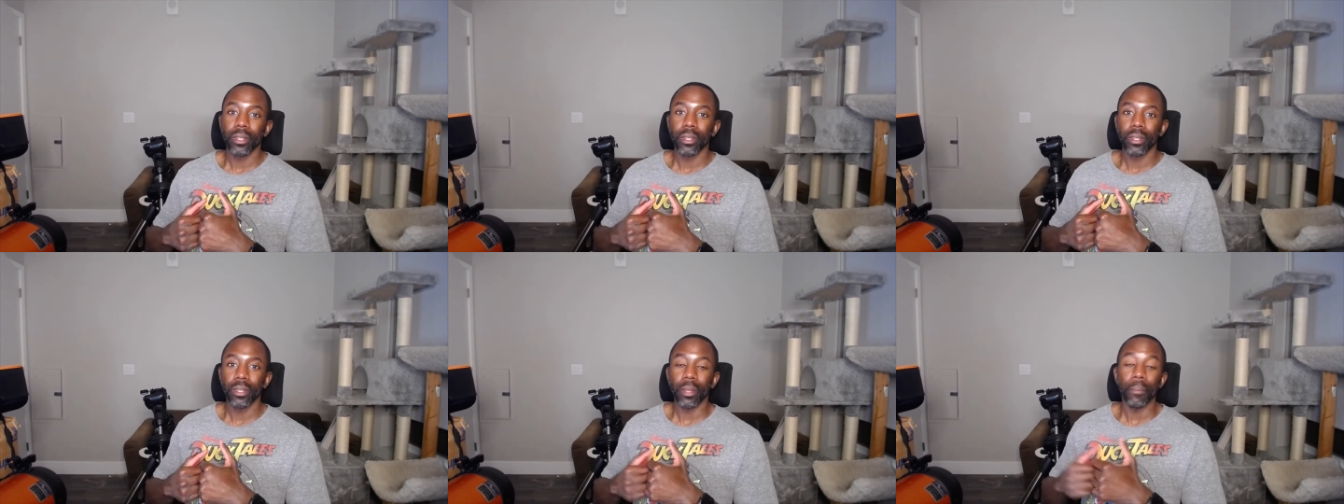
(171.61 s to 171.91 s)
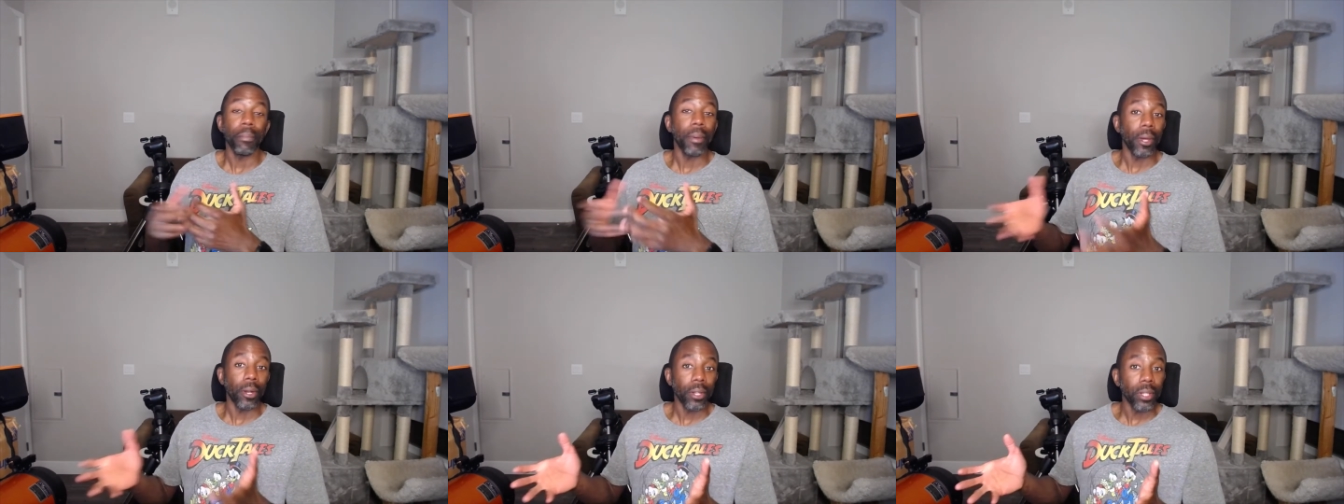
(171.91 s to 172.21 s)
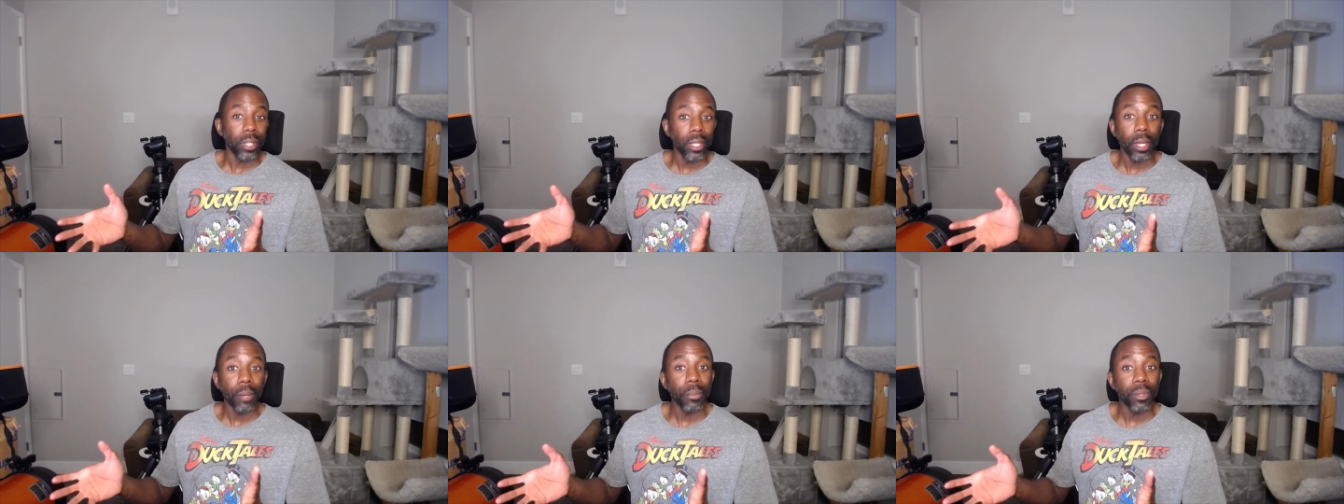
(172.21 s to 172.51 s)
the better
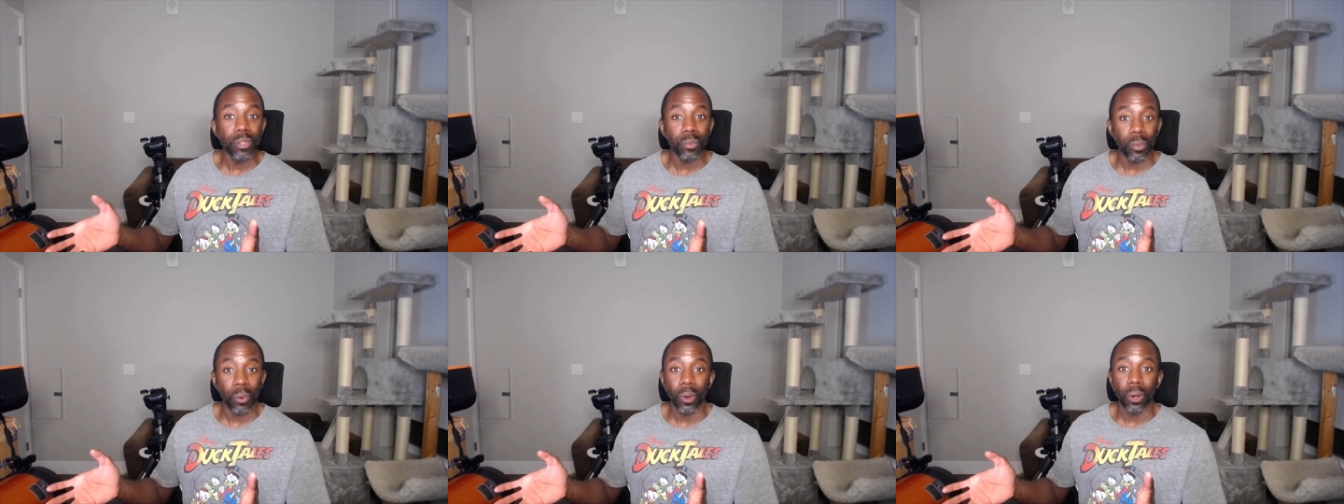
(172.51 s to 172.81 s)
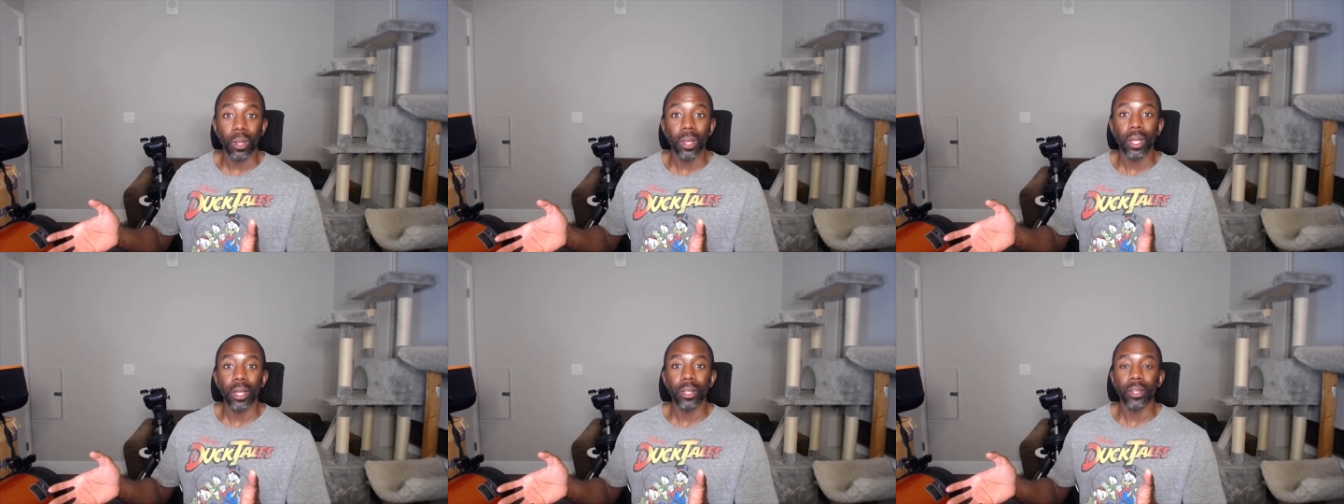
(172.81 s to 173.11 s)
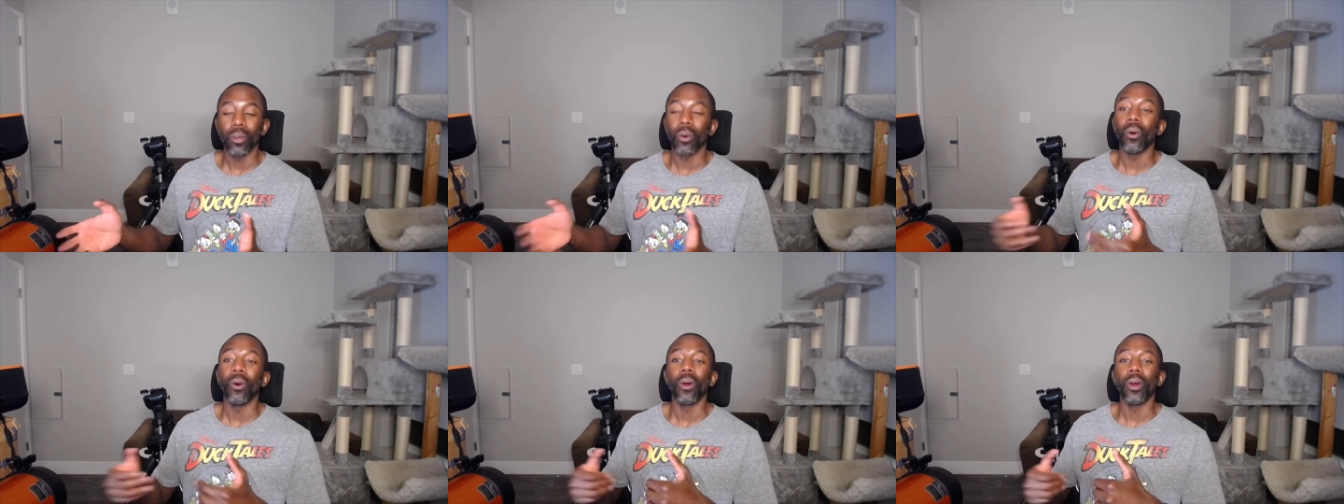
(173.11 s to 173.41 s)
the image, more or less,
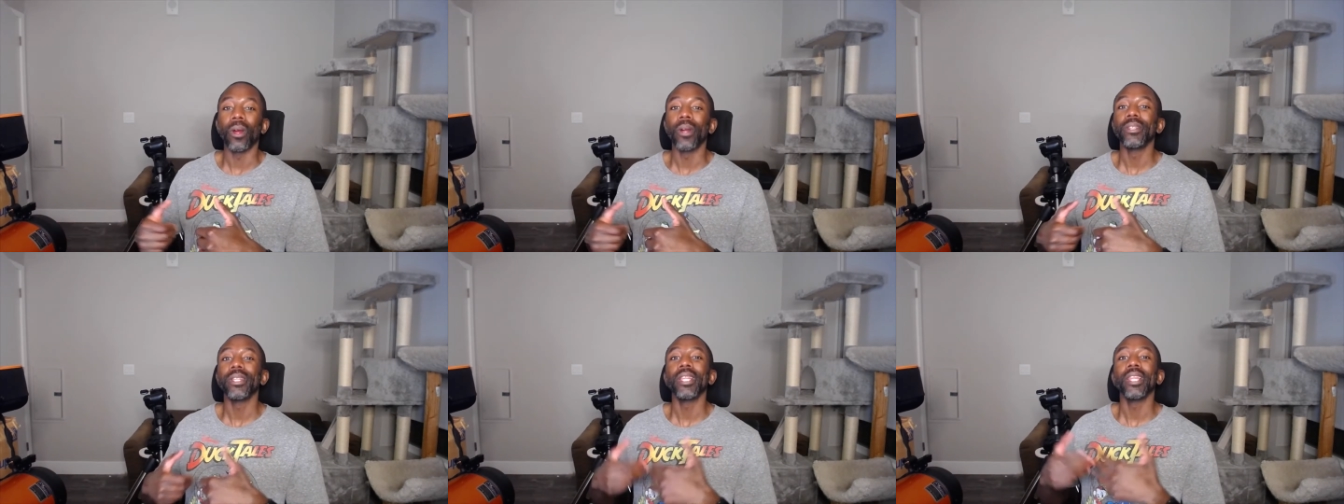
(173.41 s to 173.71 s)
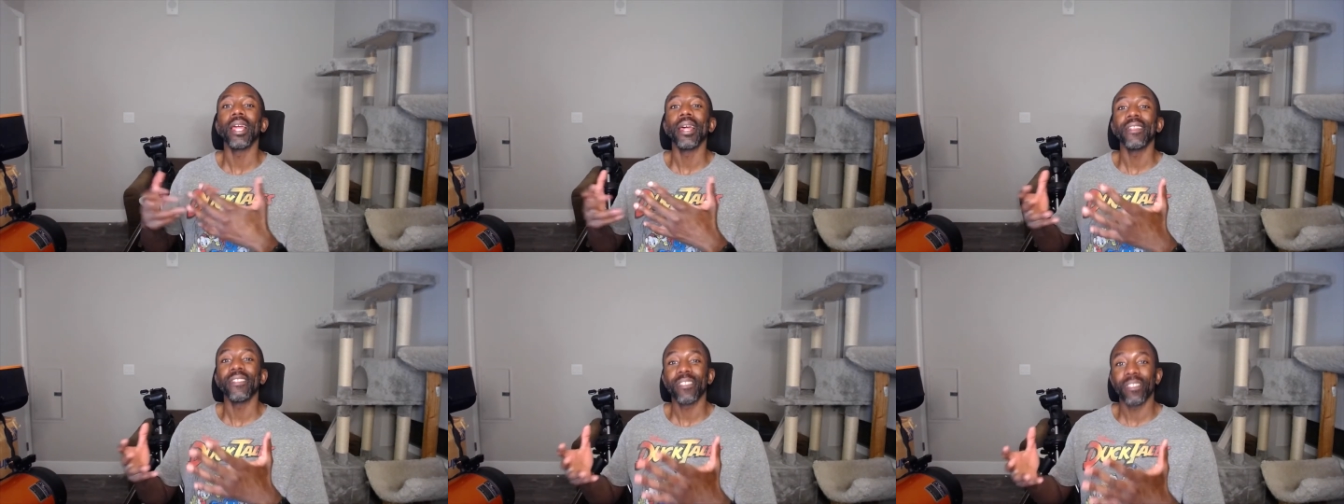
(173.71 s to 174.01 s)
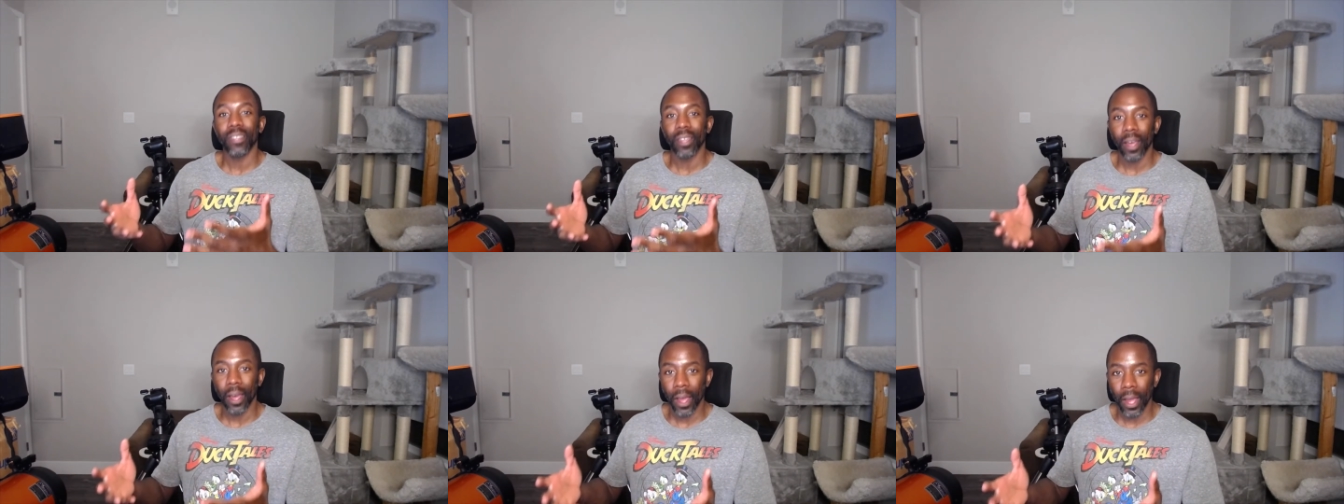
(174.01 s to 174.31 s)
or the less
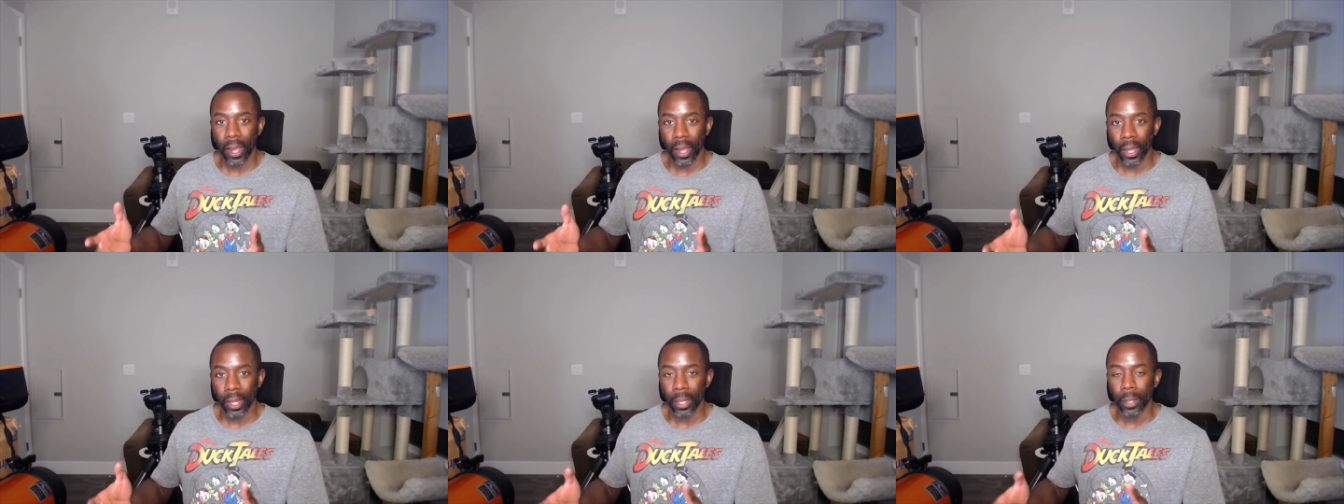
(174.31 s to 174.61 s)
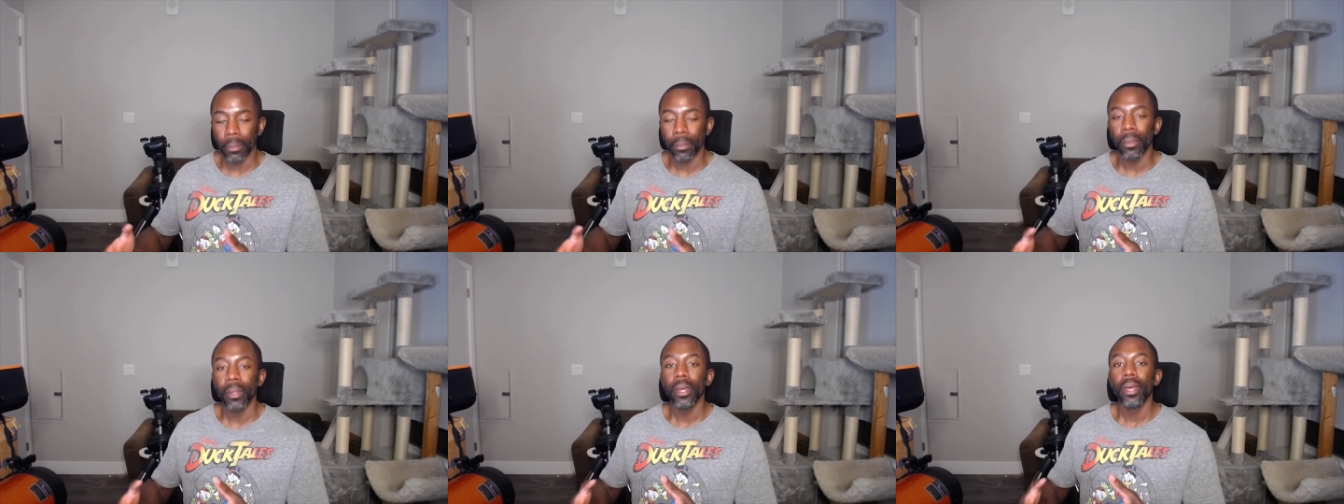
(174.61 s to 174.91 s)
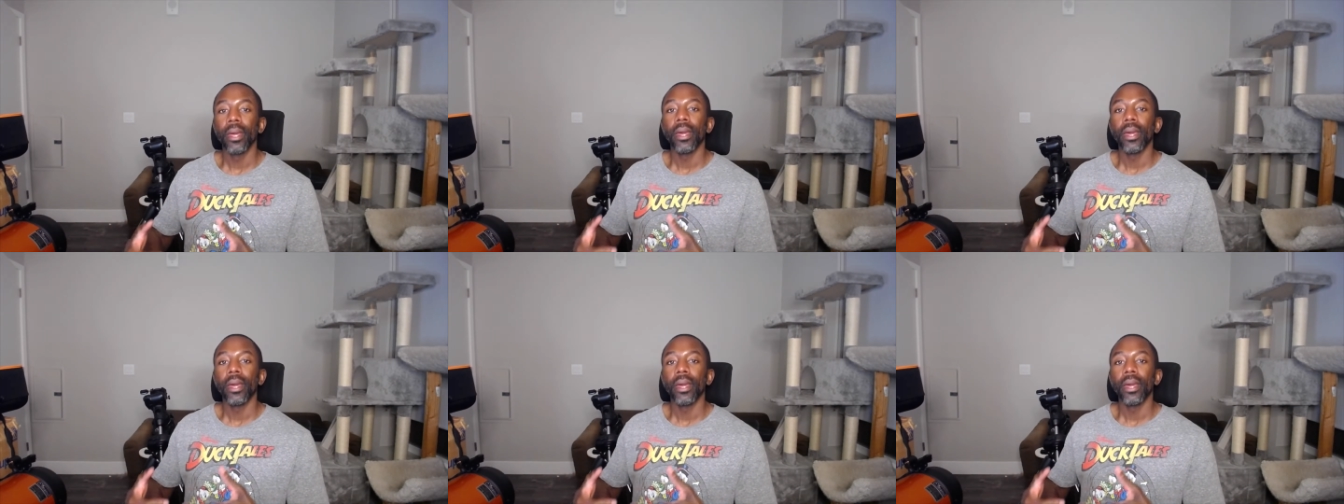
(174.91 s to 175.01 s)
time